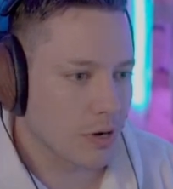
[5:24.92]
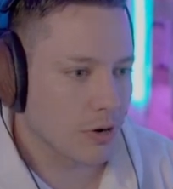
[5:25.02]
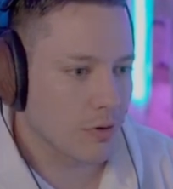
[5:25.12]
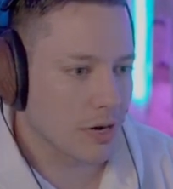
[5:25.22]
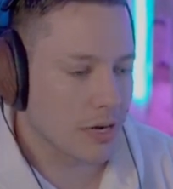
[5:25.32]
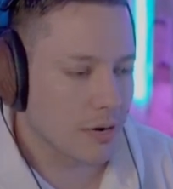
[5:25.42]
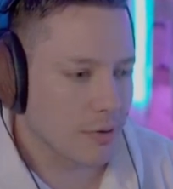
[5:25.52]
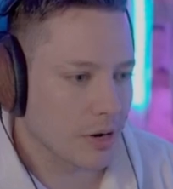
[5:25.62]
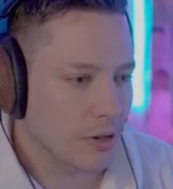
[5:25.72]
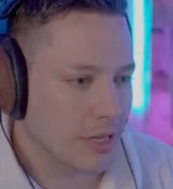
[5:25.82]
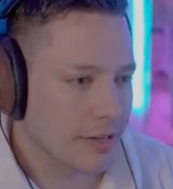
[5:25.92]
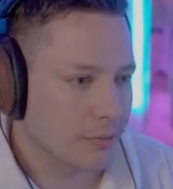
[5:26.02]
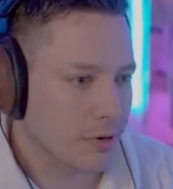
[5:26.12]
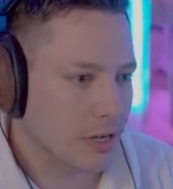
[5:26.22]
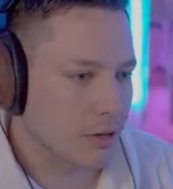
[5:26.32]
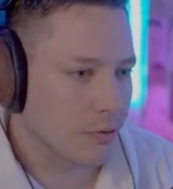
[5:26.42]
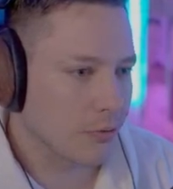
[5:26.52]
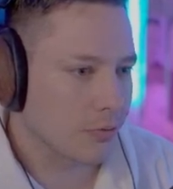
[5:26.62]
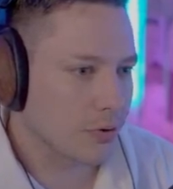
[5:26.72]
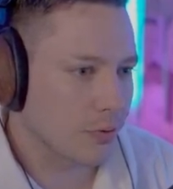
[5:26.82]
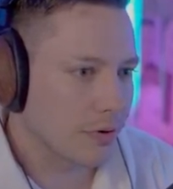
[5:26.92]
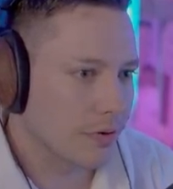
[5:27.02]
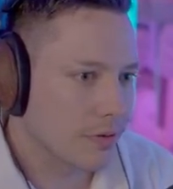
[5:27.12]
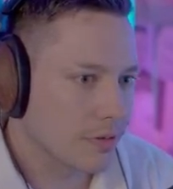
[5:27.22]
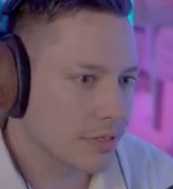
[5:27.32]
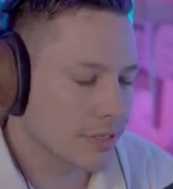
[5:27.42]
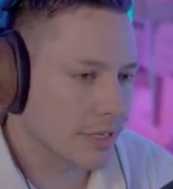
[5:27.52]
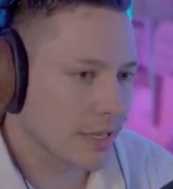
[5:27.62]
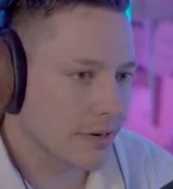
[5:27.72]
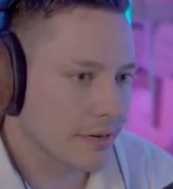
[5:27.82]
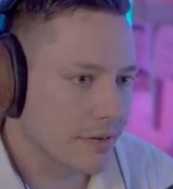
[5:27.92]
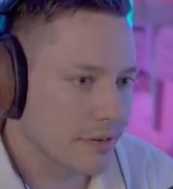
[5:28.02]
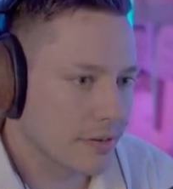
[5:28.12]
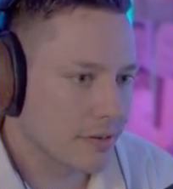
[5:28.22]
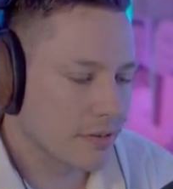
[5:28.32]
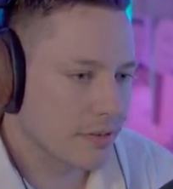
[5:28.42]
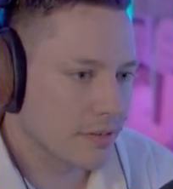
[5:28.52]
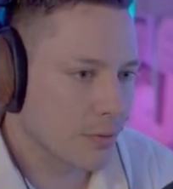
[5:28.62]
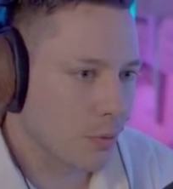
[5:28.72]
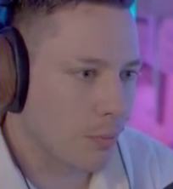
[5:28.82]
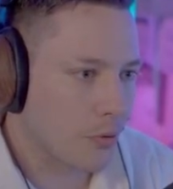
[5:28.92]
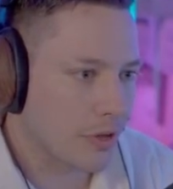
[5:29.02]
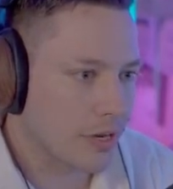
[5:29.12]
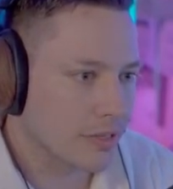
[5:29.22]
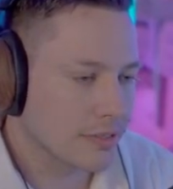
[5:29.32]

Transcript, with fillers: gonna run in here, we're gonna go like this, and we're gonna close the door. Just like that. We're both gonna